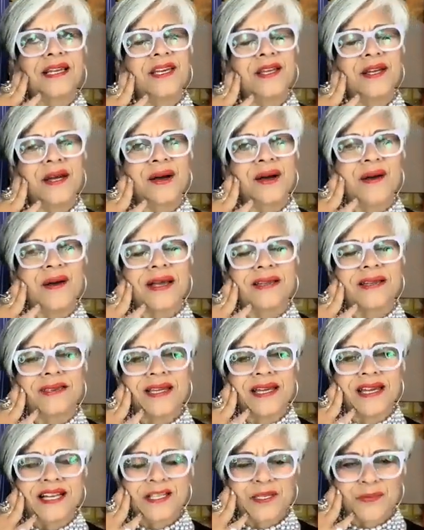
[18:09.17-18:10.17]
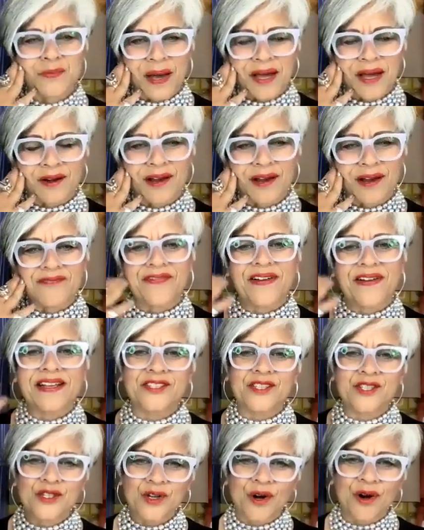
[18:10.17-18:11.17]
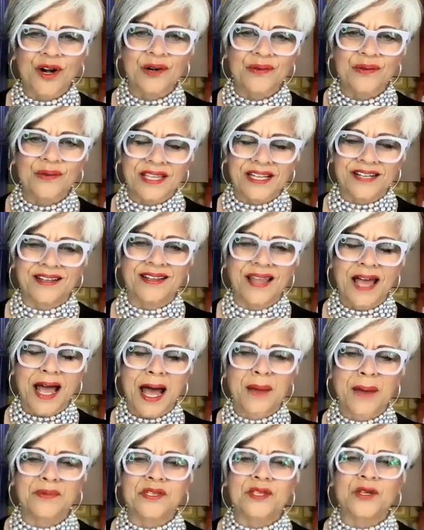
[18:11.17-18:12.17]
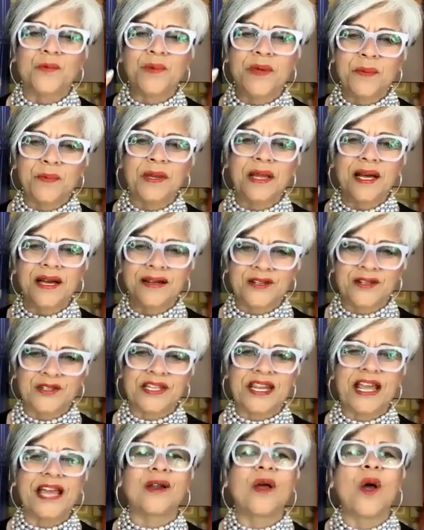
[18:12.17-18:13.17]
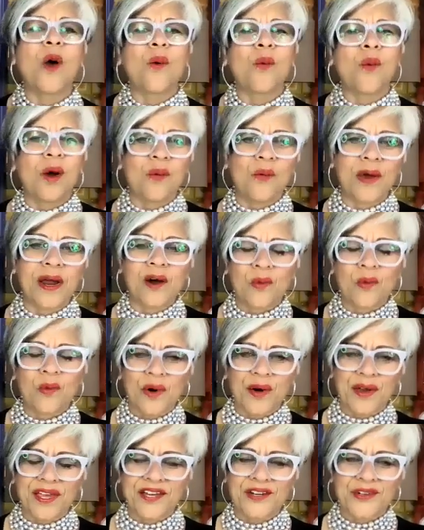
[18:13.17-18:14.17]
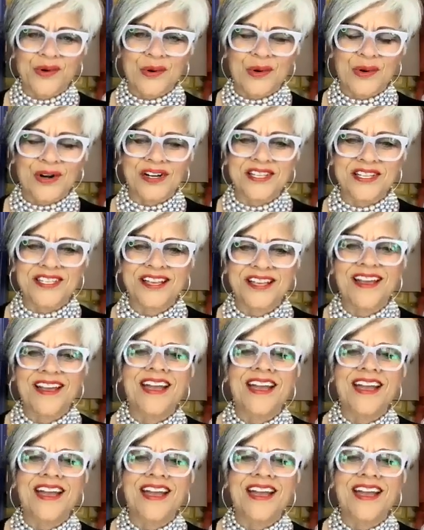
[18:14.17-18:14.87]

I think it's better if I start with the collapse so people understand what we are working towards.